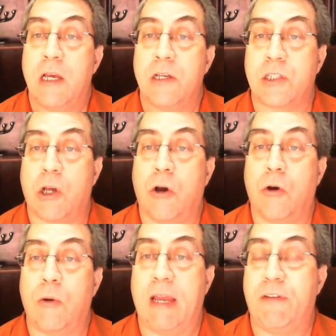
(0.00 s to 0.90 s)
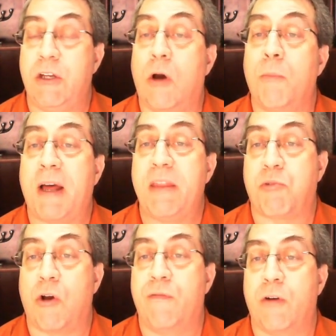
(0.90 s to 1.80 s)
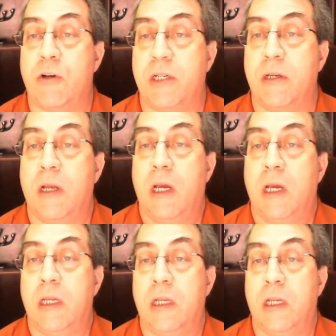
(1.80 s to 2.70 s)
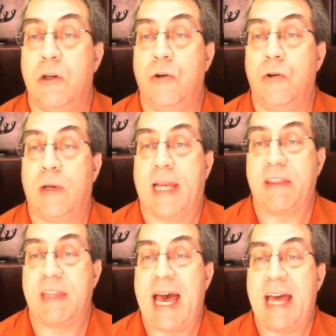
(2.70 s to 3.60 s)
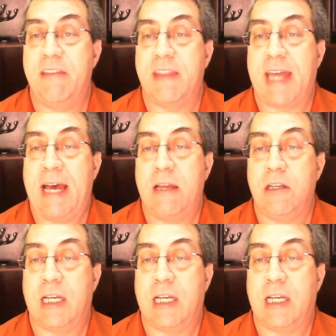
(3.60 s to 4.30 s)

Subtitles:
So if you don't buy the Pro version, You get that and that.